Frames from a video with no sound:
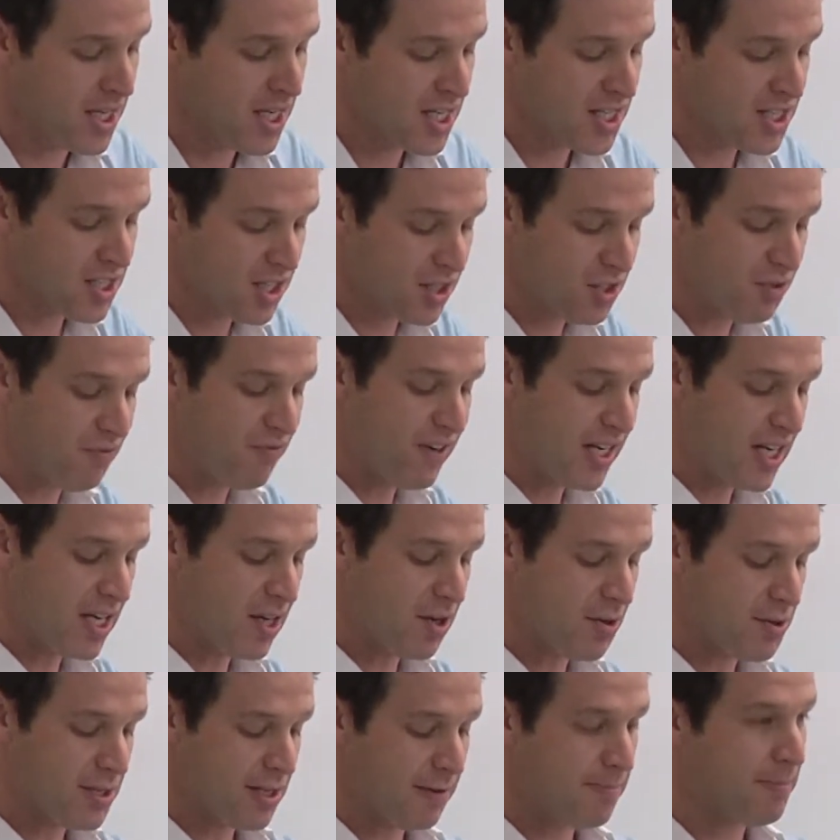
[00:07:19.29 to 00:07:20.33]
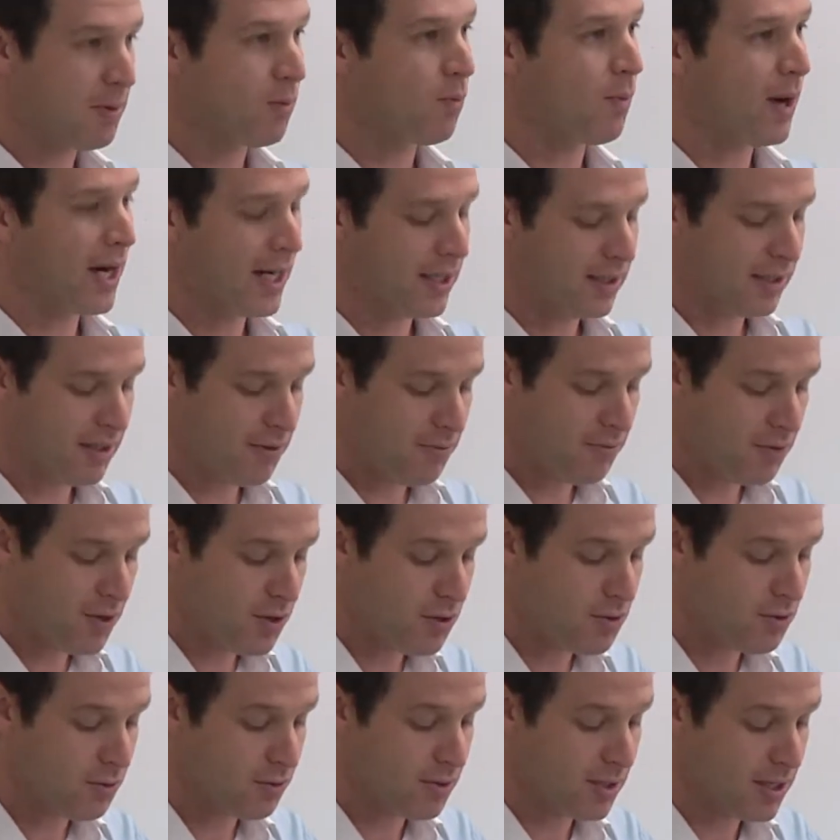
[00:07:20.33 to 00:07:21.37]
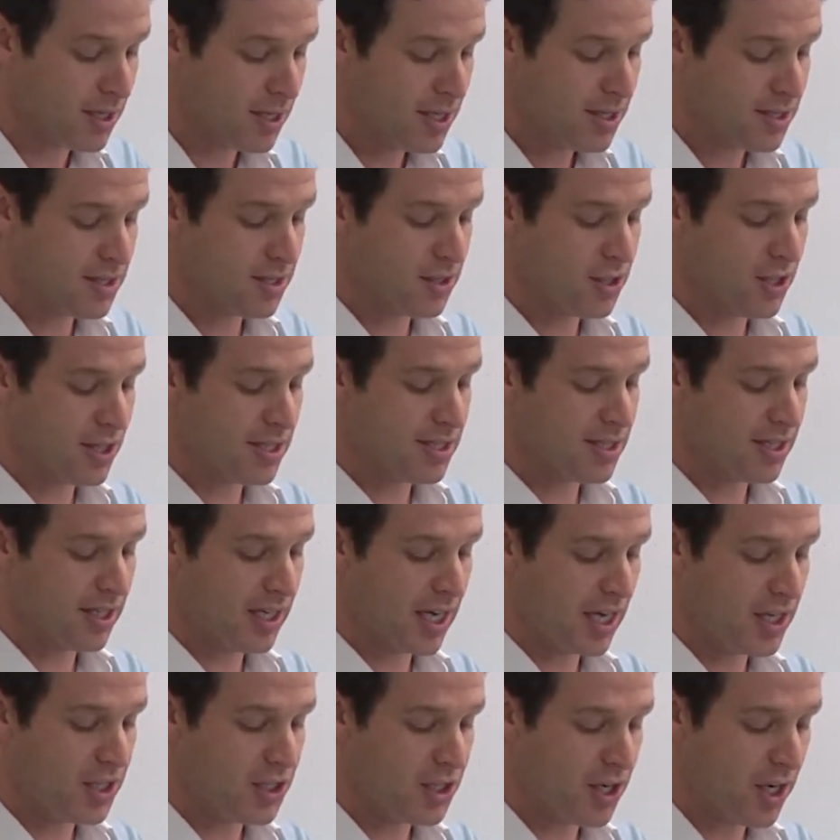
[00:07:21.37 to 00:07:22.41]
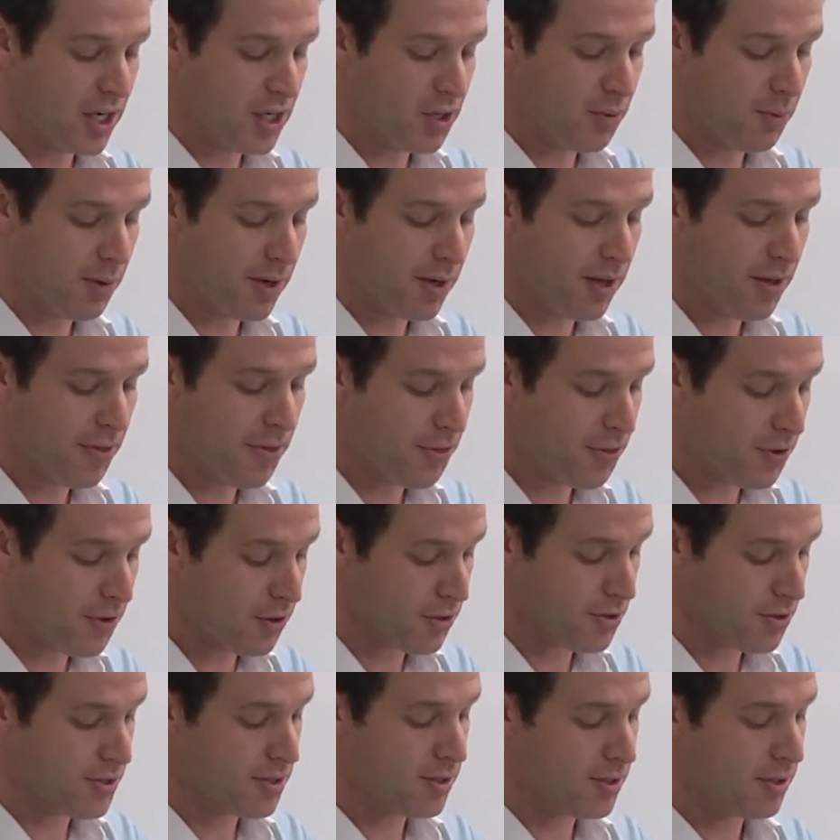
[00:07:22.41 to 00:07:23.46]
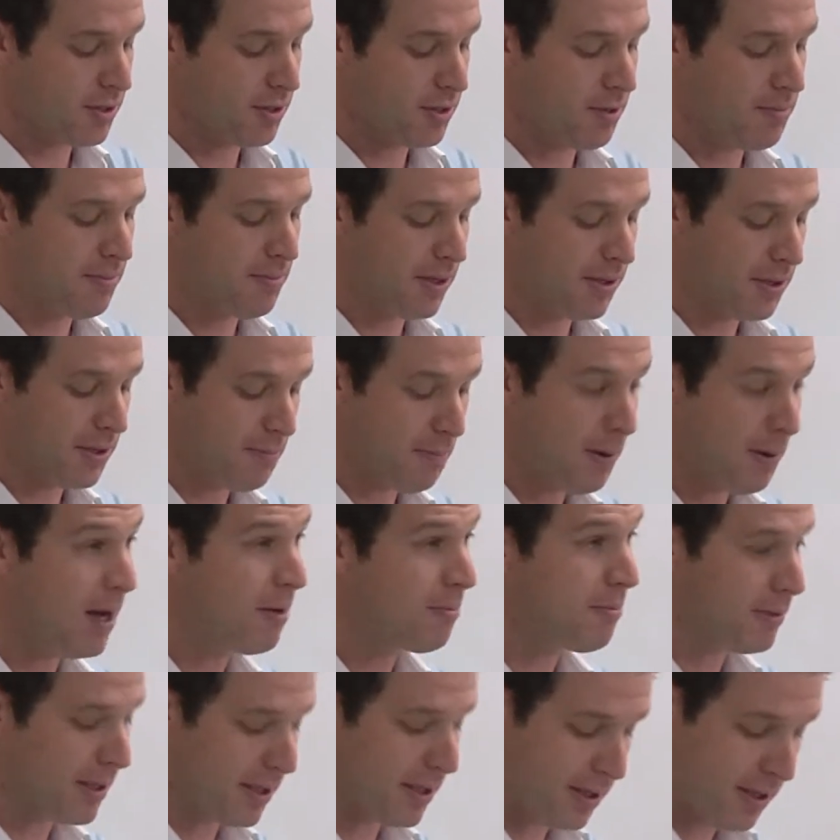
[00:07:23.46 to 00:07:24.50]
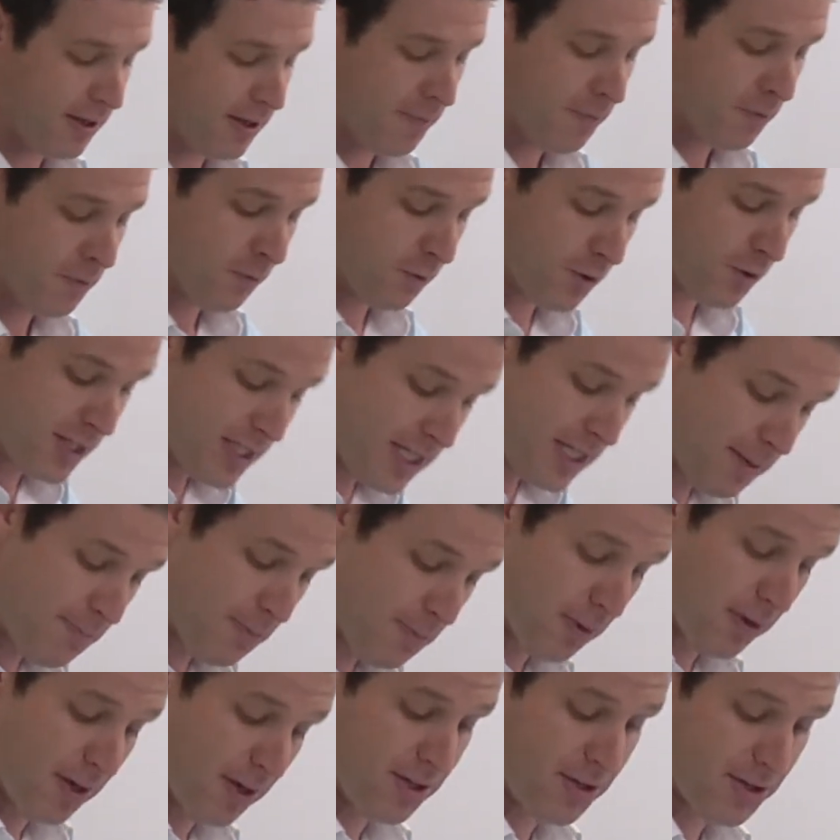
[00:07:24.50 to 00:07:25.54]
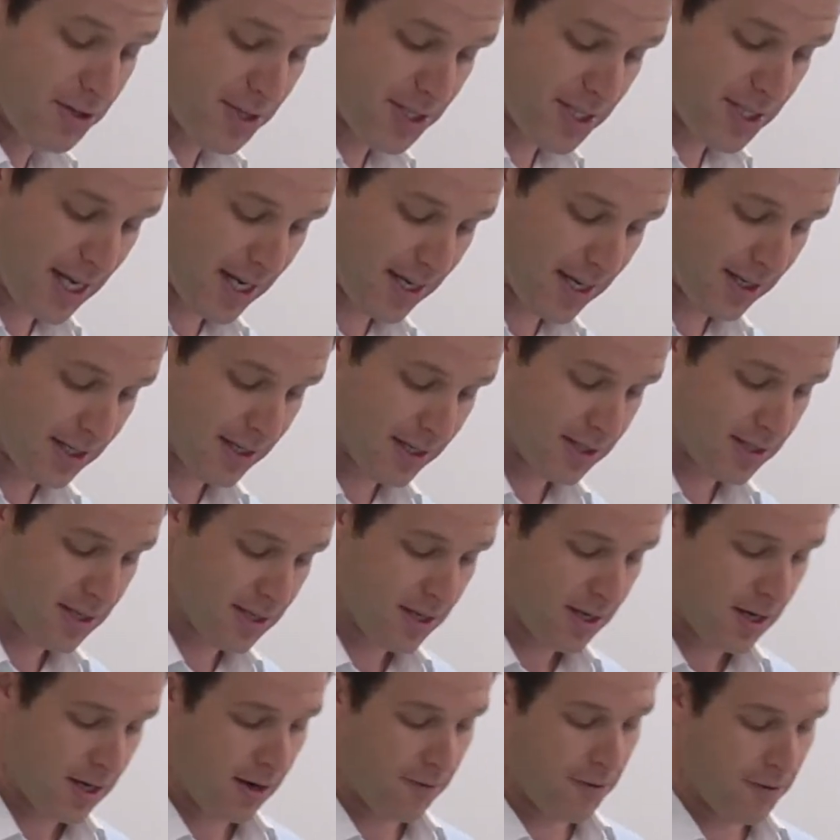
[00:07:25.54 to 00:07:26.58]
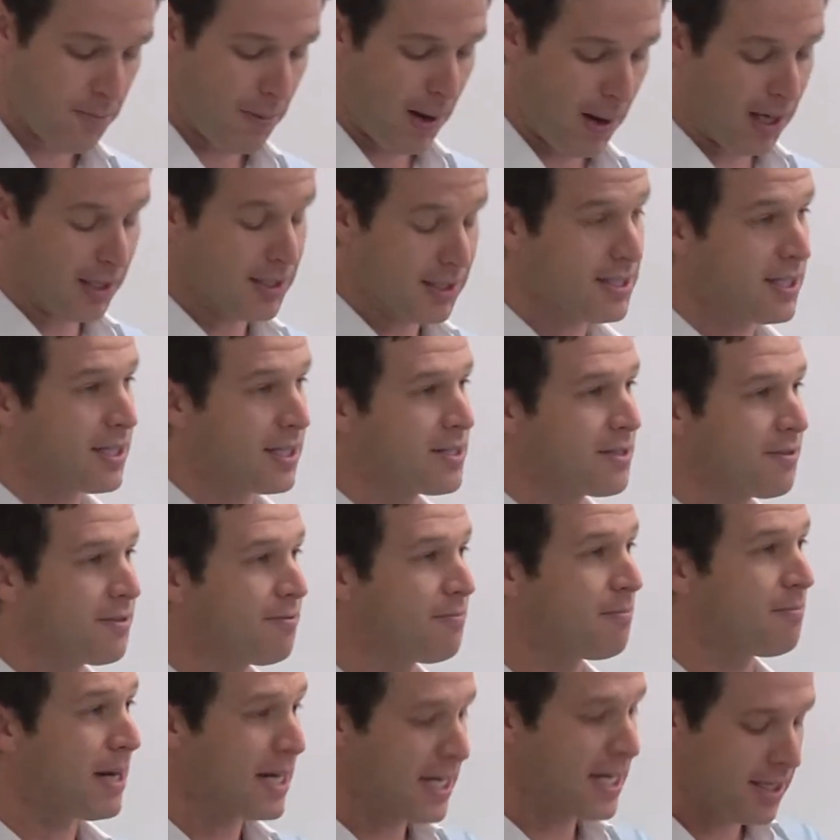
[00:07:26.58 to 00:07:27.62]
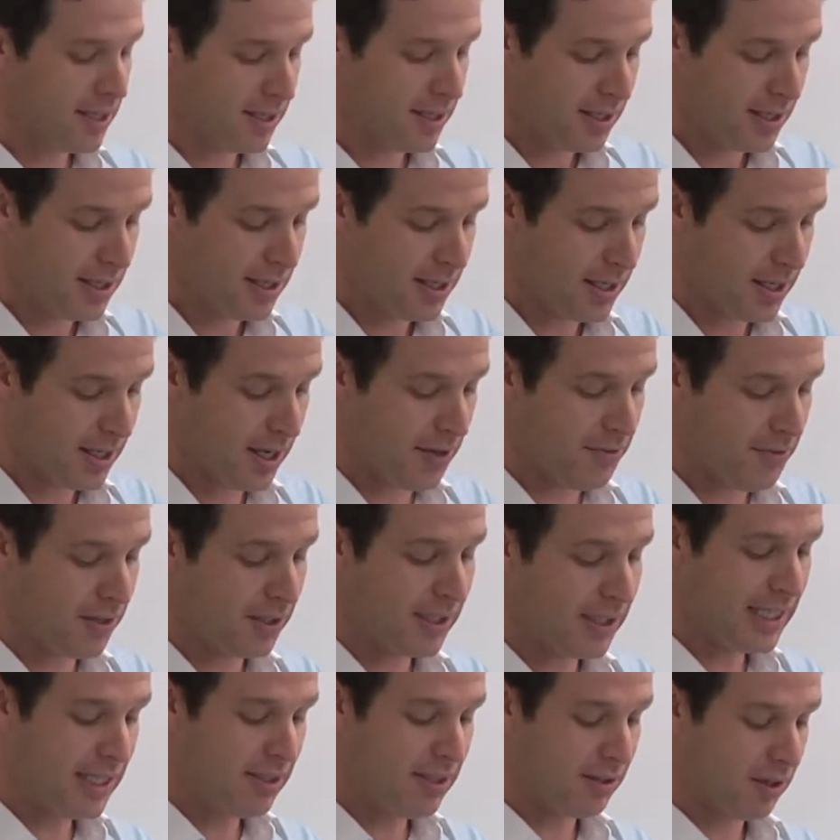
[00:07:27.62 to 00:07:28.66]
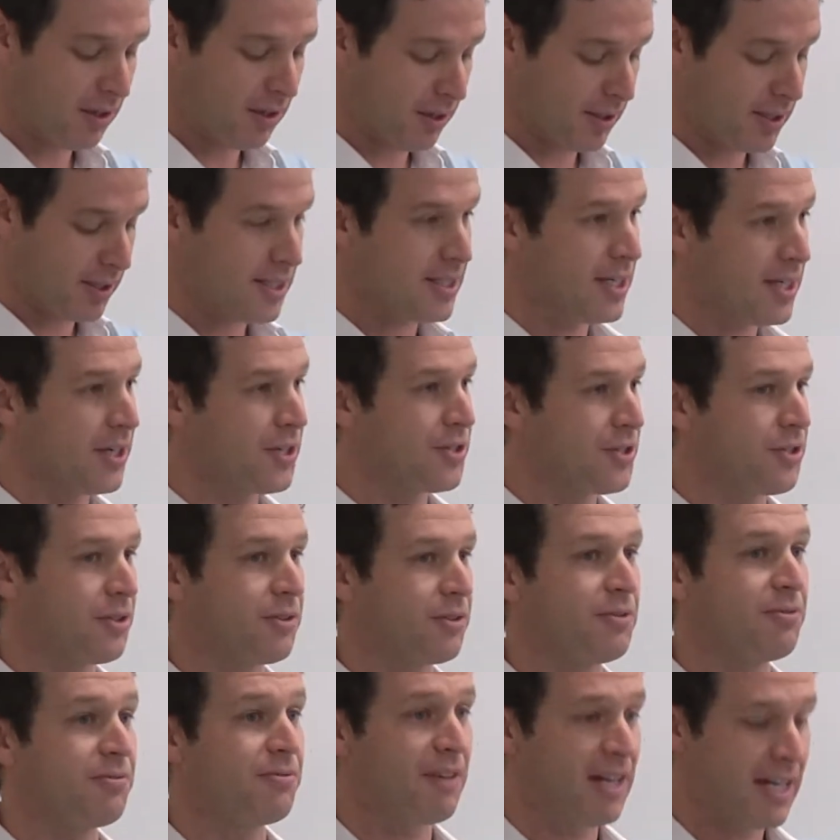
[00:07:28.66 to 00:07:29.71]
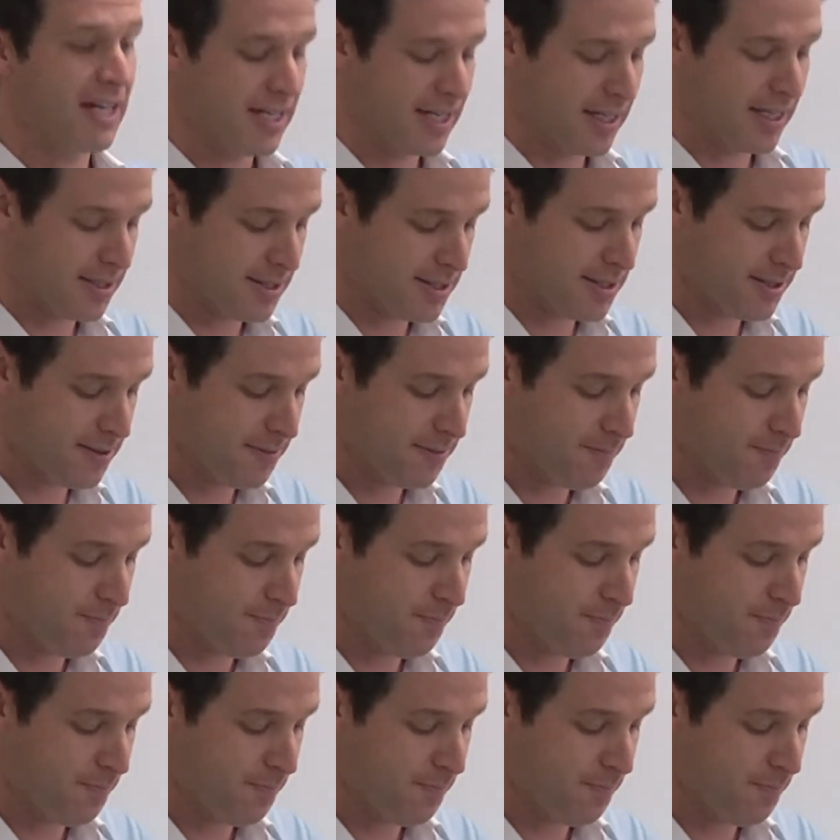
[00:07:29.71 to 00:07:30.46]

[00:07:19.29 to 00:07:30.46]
Such videos have been widely viewed, suggesting a genuine thirst among the public for deeper understandings of the politics of money and the legal architecture of finance.